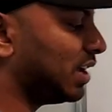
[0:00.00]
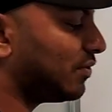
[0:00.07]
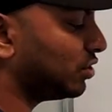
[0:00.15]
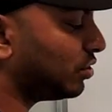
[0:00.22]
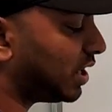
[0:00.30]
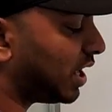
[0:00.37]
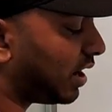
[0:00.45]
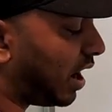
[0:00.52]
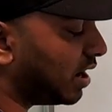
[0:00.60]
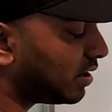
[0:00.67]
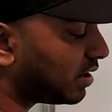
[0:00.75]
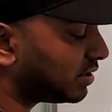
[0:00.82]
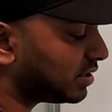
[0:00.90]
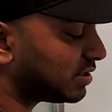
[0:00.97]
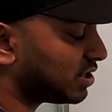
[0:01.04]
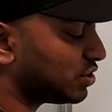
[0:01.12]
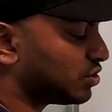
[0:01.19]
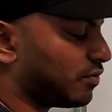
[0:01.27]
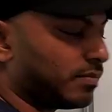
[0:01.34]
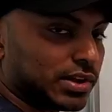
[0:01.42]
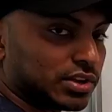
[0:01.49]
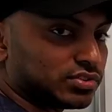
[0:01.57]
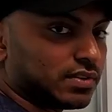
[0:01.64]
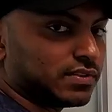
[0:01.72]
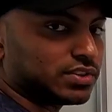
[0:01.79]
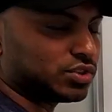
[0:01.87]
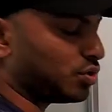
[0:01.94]
Even though there are one hundred instances of
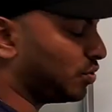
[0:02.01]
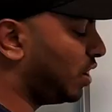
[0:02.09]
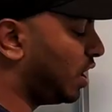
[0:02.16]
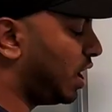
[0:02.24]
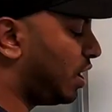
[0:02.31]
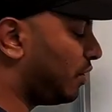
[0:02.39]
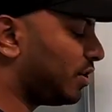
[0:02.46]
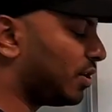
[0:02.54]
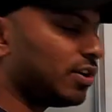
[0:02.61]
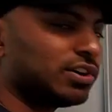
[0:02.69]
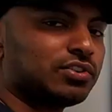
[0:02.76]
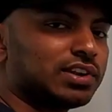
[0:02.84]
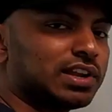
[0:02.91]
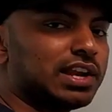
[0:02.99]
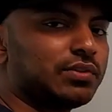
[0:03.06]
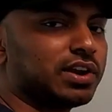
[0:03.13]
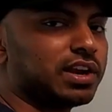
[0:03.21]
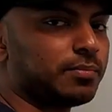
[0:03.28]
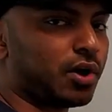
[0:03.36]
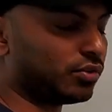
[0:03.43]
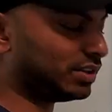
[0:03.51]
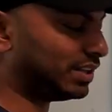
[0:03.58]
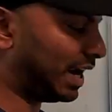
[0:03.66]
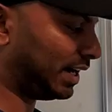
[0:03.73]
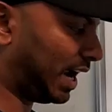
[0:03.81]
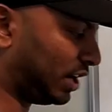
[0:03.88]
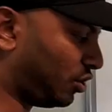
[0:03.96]
microservice two, we don't need to really worry about
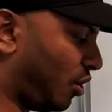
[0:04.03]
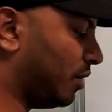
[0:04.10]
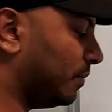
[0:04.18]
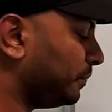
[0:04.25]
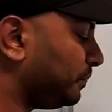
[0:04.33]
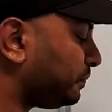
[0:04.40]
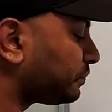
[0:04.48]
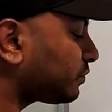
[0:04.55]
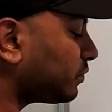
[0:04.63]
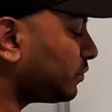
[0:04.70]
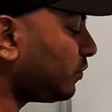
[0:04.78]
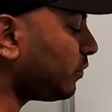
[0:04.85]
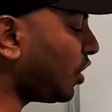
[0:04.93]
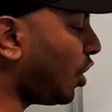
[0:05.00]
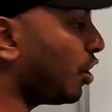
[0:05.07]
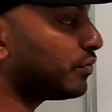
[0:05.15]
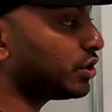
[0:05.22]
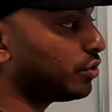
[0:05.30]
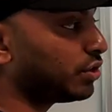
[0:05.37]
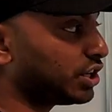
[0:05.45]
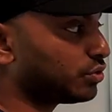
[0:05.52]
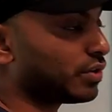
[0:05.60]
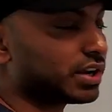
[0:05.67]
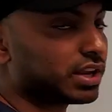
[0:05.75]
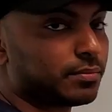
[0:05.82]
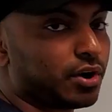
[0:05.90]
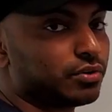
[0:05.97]
that at all. Or we don't need to
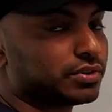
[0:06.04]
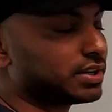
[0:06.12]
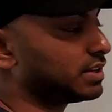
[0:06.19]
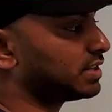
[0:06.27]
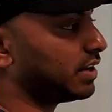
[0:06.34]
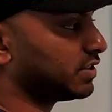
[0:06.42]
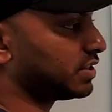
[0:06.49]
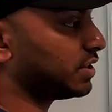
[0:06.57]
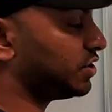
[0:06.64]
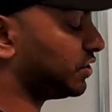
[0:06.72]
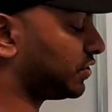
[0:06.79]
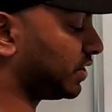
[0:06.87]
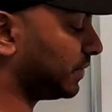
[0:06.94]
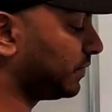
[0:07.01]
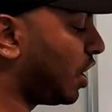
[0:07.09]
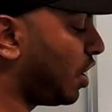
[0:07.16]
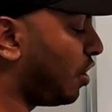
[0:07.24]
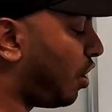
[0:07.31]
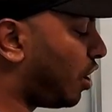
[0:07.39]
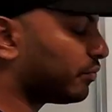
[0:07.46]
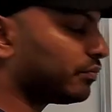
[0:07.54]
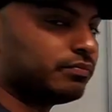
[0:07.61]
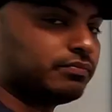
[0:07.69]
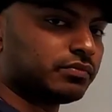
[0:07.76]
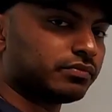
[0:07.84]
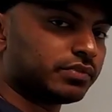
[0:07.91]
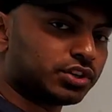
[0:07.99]
worry about service registry. Or
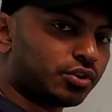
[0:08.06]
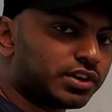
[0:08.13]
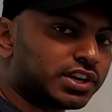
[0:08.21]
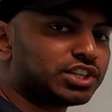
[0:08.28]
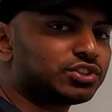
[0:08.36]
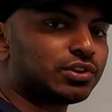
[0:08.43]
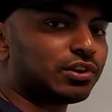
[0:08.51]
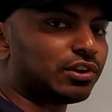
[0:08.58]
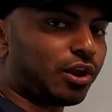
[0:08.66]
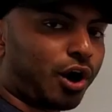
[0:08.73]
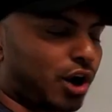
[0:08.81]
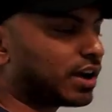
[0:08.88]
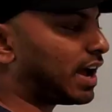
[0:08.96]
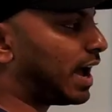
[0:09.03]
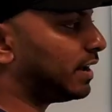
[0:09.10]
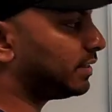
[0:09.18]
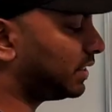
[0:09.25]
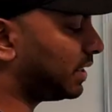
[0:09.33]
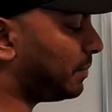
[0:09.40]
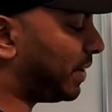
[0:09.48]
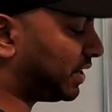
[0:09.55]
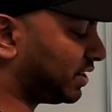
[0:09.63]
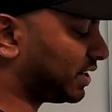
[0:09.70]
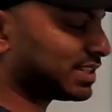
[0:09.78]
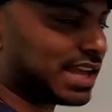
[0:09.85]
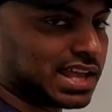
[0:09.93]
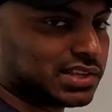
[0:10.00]
we don't need to log the
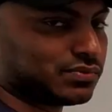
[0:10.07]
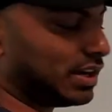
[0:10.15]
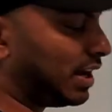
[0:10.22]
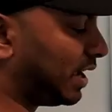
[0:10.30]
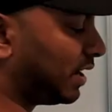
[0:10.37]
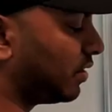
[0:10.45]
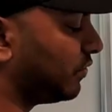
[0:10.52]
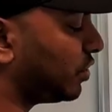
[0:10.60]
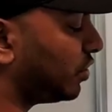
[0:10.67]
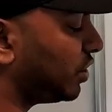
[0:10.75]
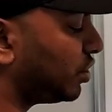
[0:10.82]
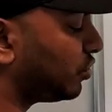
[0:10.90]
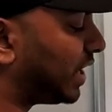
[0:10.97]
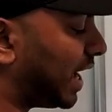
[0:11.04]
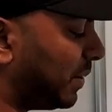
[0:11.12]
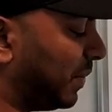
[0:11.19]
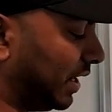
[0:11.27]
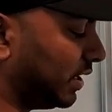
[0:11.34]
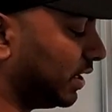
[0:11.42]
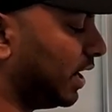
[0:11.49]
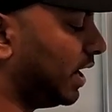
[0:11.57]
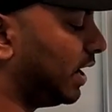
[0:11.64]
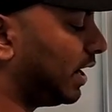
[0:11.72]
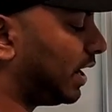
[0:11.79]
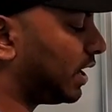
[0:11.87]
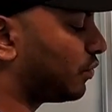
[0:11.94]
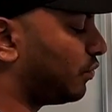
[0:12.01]
metrics as well. Like, we don't need to time it.
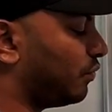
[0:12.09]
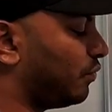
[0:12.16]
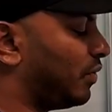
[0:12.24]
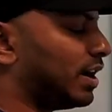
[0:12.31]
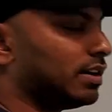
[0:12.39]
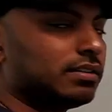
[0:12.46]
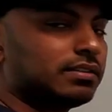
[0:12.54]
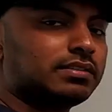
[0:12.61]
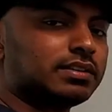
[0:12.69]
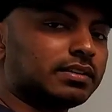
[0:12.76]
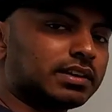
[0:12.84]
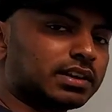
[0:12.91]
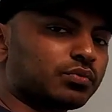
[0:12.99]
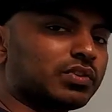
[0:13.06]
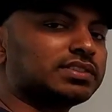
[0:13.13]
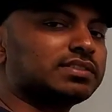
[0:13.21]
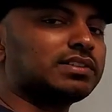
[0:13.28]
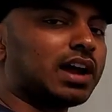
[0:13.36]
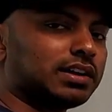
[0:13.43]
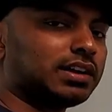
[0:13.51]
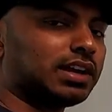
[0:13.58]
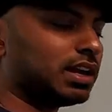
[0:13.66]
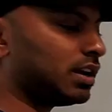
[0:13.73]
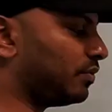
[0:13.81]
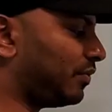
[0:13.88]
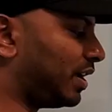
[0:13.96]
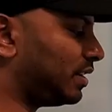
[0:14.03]
Like when the request started
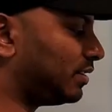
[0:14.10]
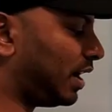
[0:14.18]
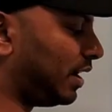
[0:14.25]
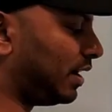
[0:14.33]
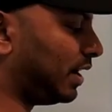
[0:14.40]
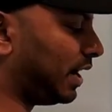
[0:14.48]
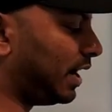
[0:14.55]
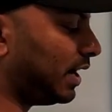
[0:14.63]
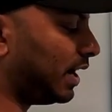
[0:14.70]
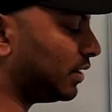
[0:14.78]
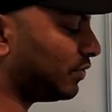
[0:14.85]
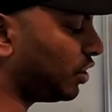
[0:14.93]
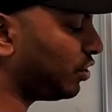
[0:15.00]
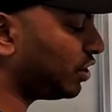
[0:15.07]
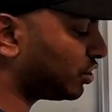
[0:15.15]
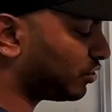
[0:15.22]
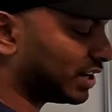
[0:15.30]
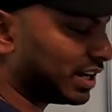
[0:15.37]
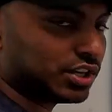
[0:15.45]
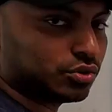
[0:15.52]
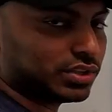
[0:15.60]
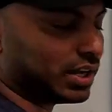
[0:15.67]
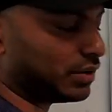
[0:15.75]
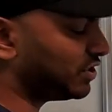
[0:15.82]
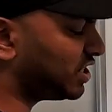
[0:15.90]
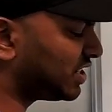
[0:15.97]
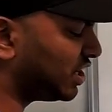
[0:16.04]
and when it ended, we don't need to really do that.
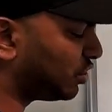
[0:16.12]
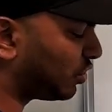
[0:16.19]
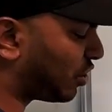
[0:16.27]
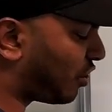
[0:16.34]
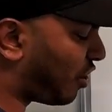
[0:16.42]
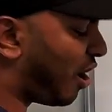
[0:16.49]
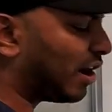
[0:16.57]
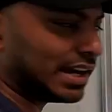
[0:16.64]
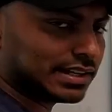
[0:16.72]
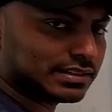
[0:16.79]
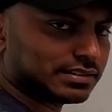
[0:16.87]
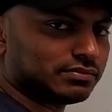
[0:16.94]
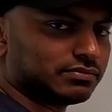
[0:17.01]
We just need to call it.